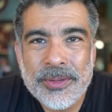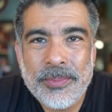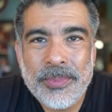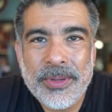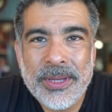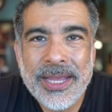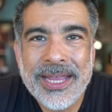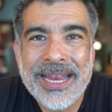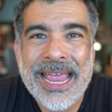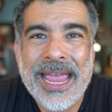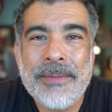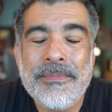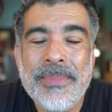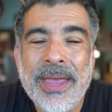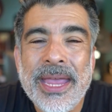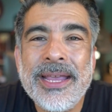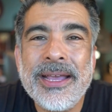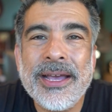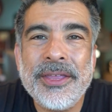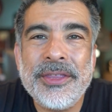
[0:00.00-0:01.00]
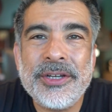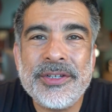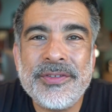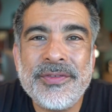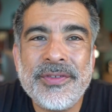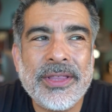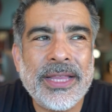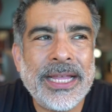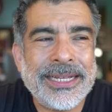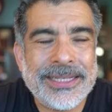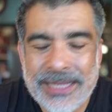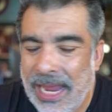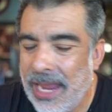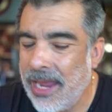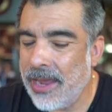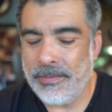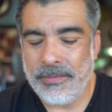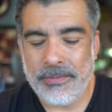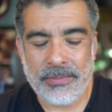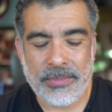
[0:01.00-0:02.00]
be it, and make others feel like,
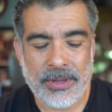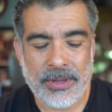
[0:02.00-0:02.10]
damn,